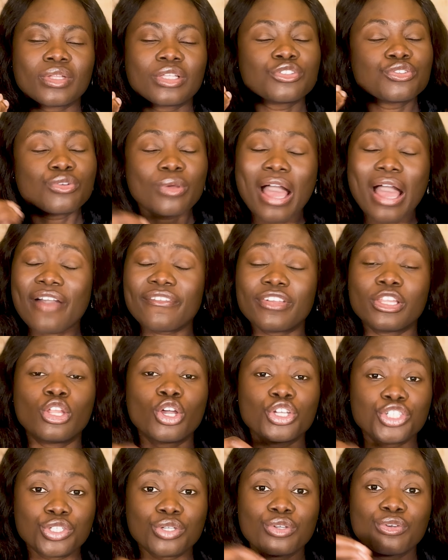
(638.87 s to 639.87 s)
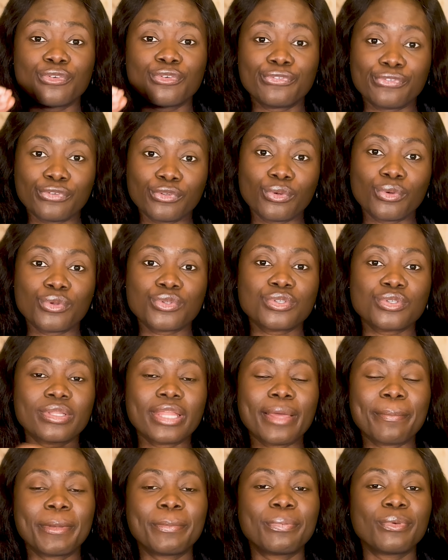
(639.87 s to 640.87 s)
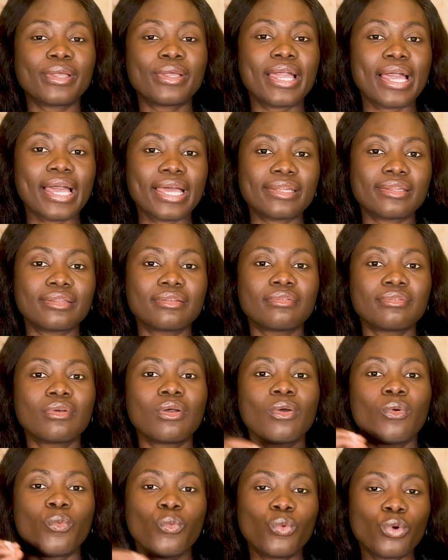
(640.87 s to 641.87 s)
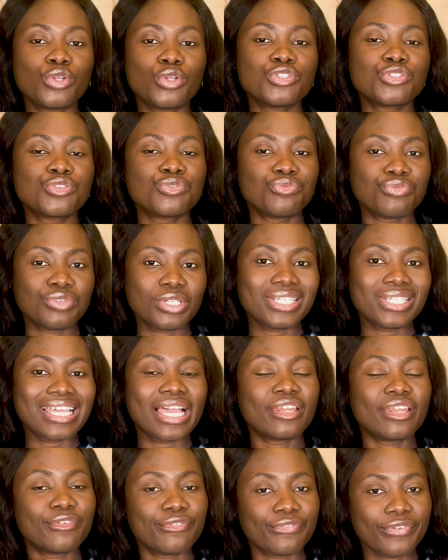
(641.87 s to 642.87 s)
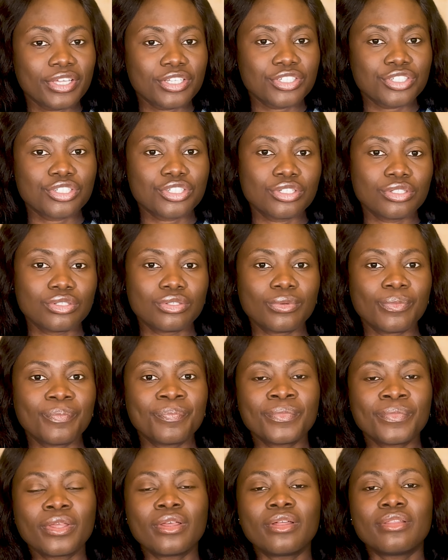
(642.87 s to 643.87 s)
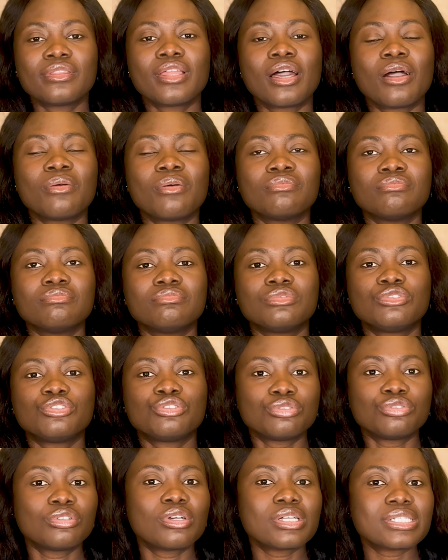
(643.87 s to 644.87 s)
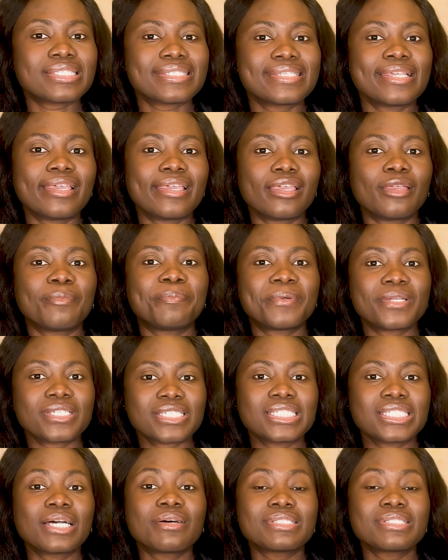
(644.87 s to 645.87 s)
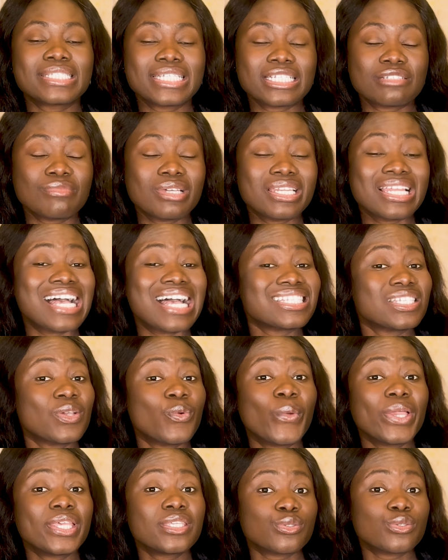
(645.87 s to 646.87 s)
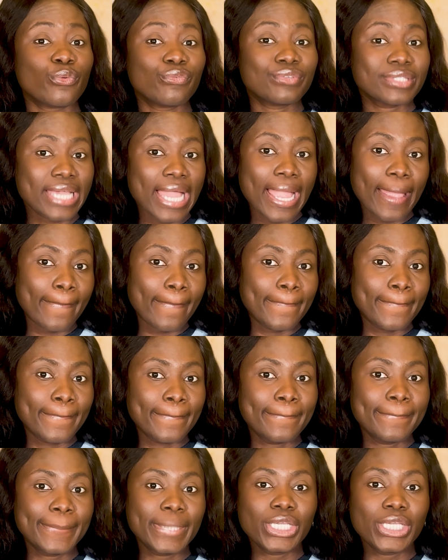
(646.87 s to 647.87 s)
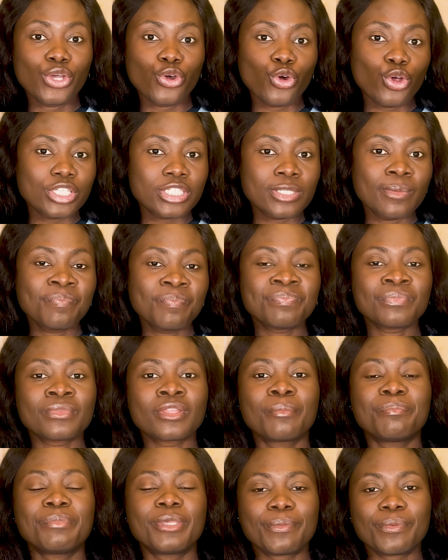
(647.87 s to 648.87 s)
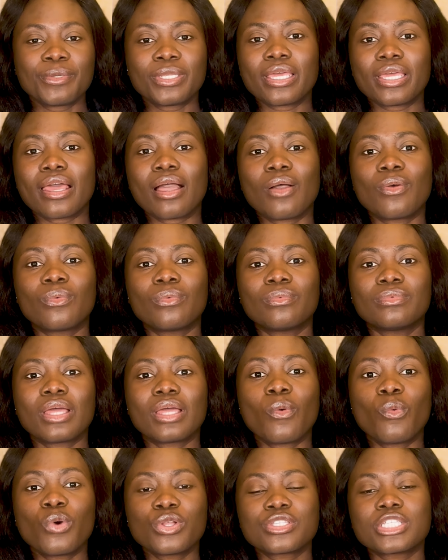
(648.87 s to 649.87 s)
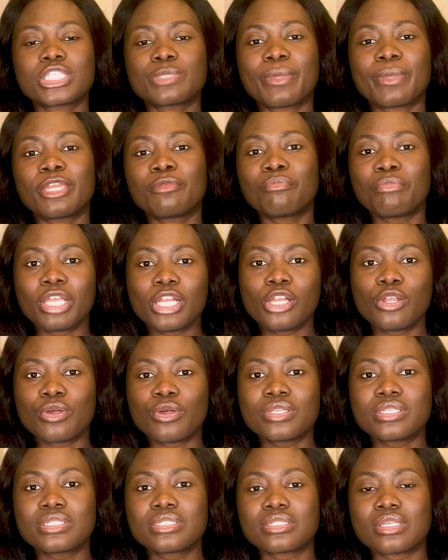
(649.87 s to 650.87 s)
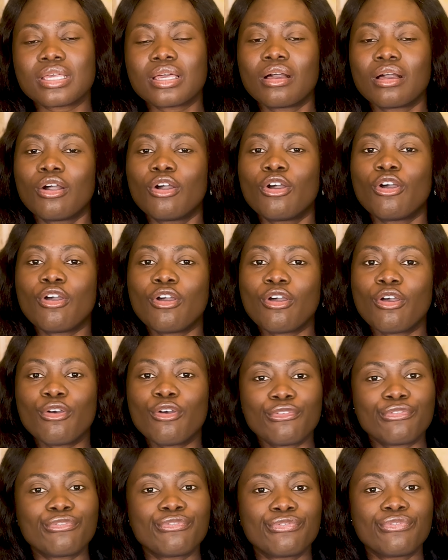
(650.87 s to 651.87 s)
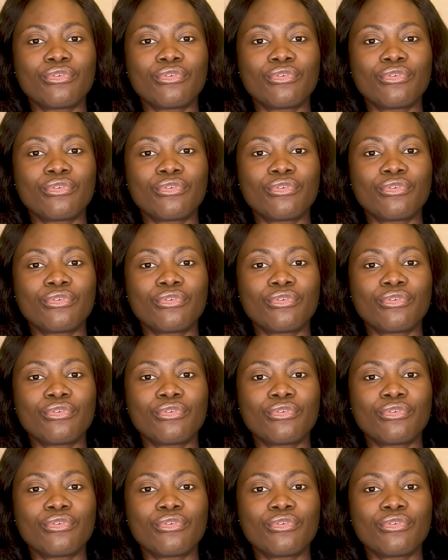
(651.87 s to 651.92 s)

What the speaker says: to have a logical flow so that people can want to read and invest in you. Now, do not see a personal statement as a waste of time, because people that want to spend millions of